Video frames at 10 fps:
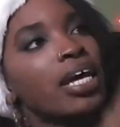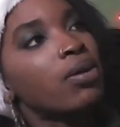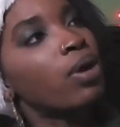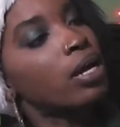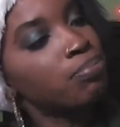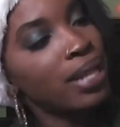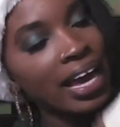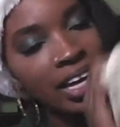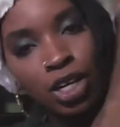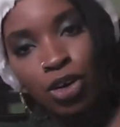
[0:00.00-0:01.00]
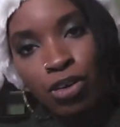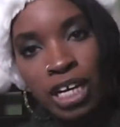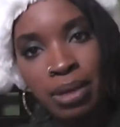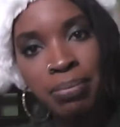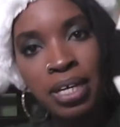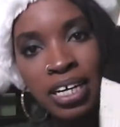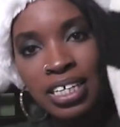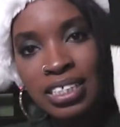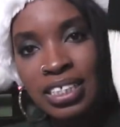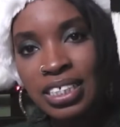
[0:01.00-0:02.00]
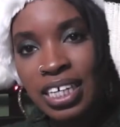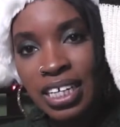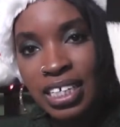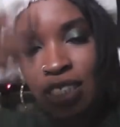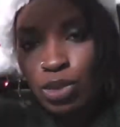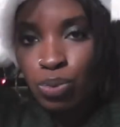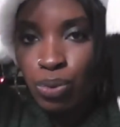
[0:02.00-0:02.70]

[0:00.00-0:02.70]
black and white, black and cream detailing. It's